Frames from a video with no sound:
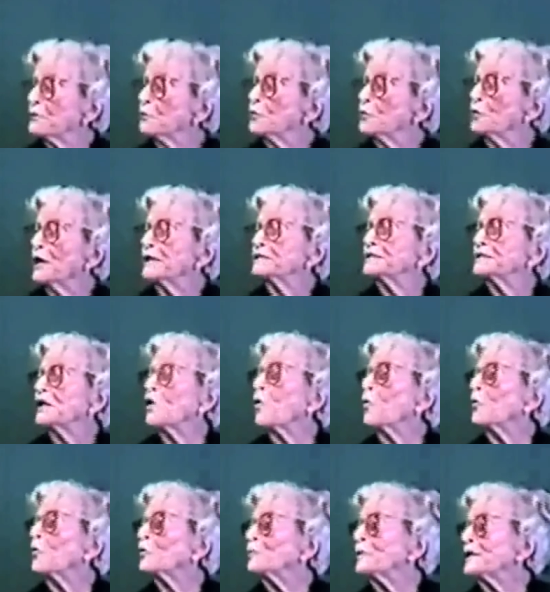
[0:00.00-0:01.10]
who had their
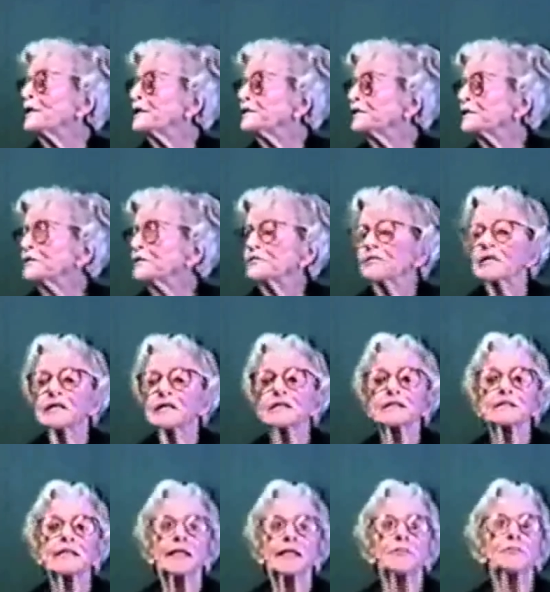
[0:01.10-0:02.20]
own meeting the very
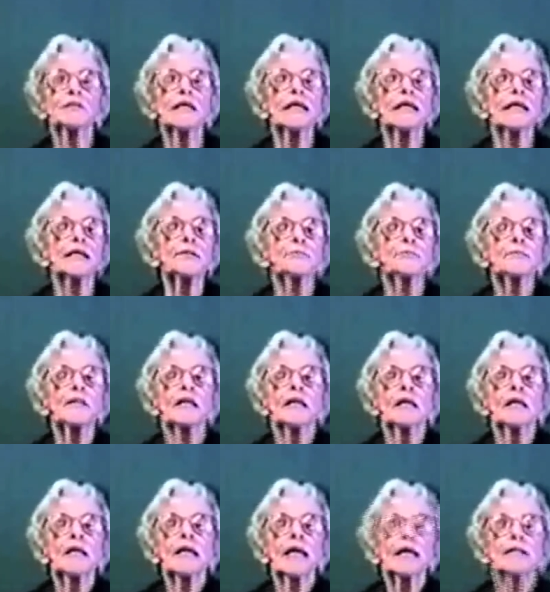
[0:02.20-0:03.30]
same day.
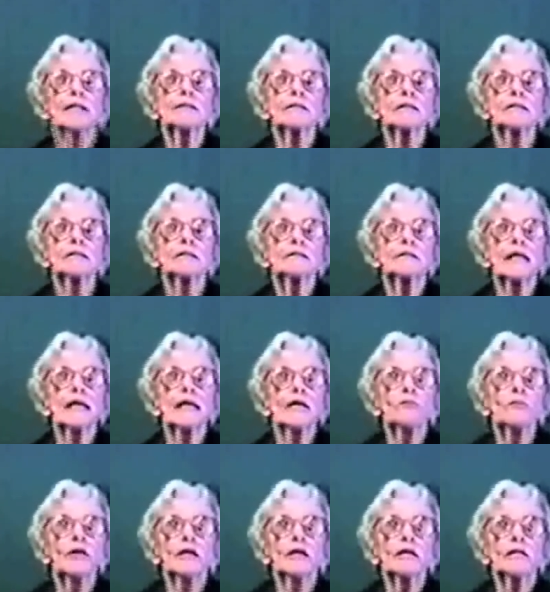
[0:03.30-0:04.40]
And there
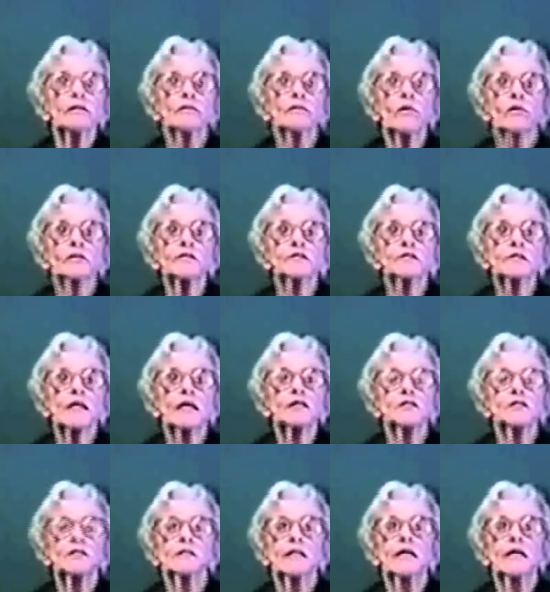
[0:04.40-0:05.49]
were long
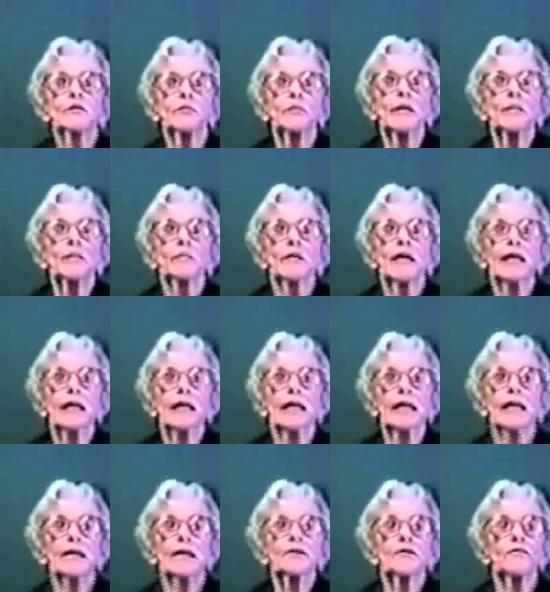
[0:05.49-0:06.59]
discussions. I remember I
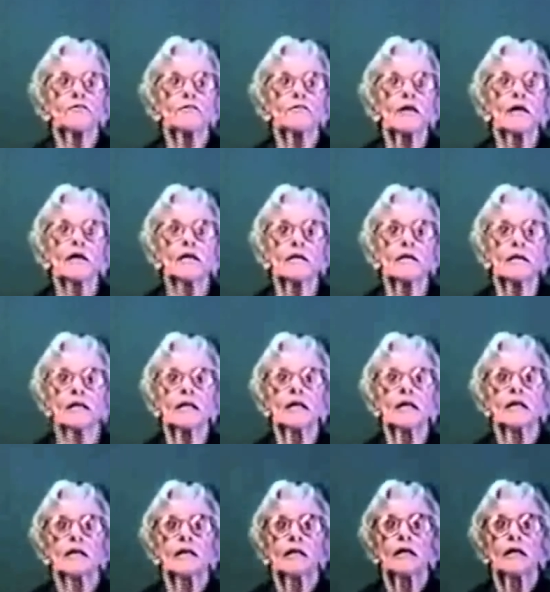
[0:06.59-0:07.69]
had a very,
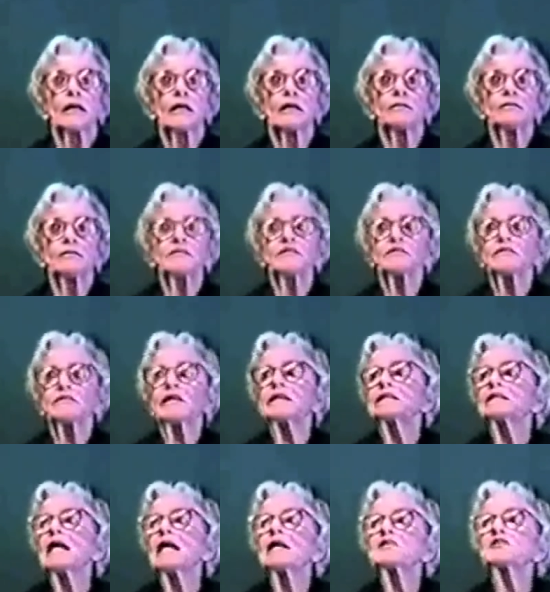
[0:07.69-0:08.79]
uh, it was a very
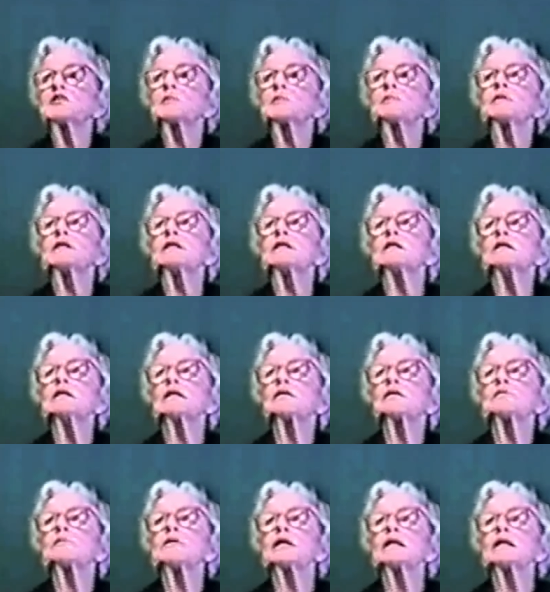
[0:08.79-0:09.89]
touchy
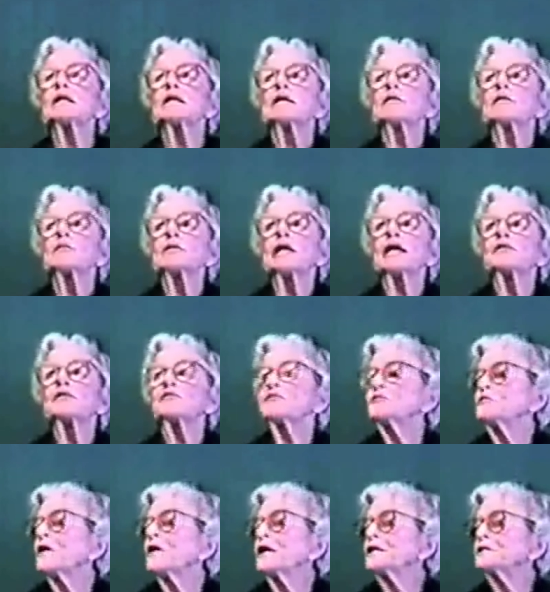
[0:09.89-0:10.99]
period when we had to
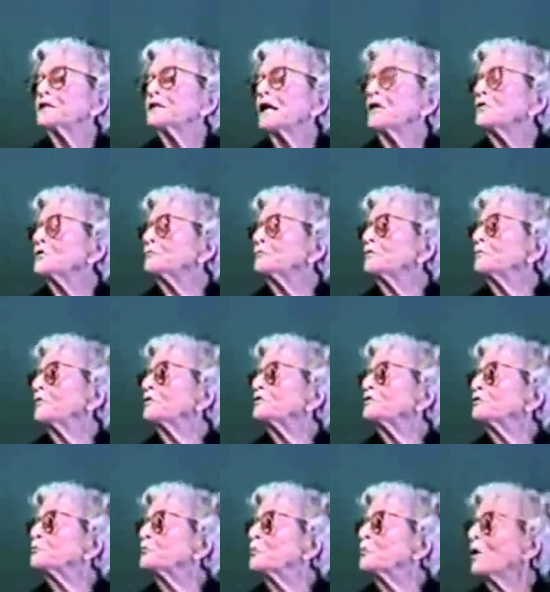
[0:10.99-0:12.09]
find out we
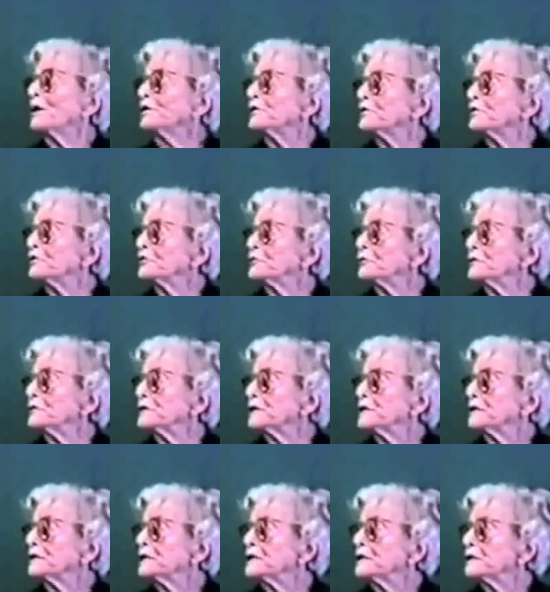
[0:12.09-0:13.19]
wanted one junior
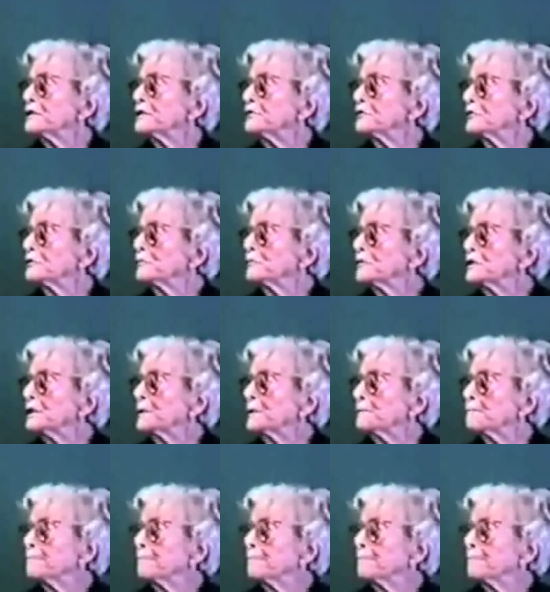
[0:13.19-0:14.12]
here in Germany.